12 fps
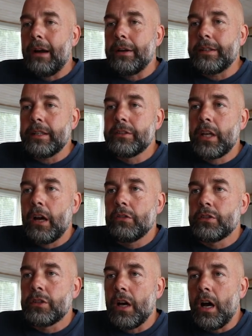Now I did go
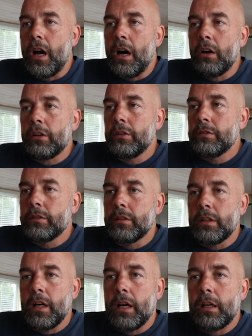to our
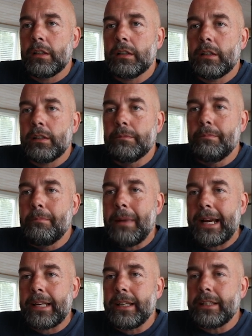uh,
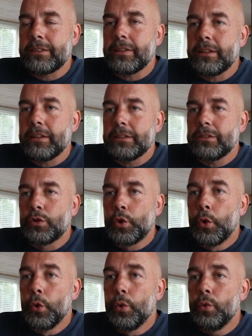Magnet
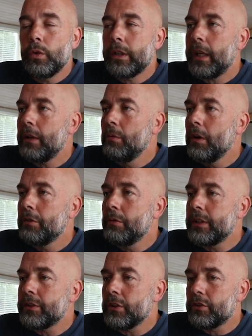2 keyword
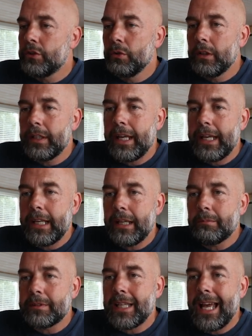research tool in
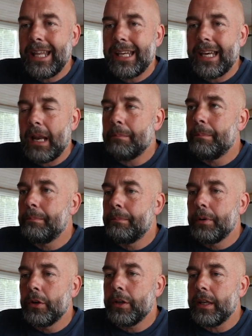Helium 10 and I
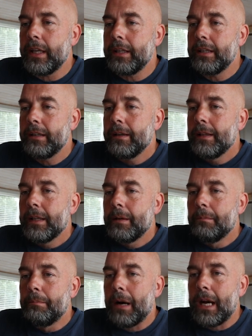put in
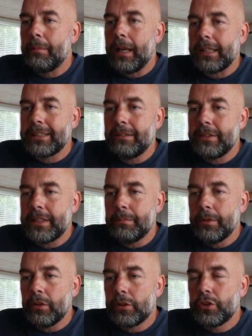Bible activity
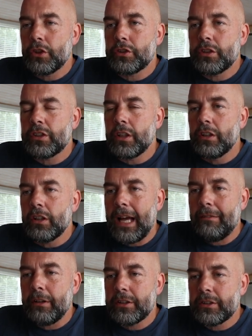book just to
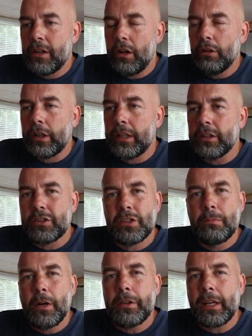have a start looking at
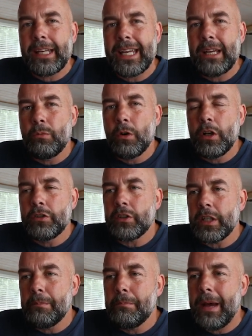some other keywords
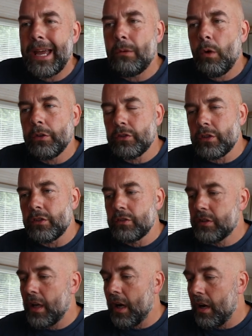that you may want to
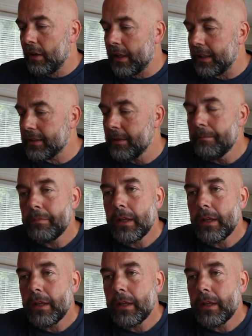target.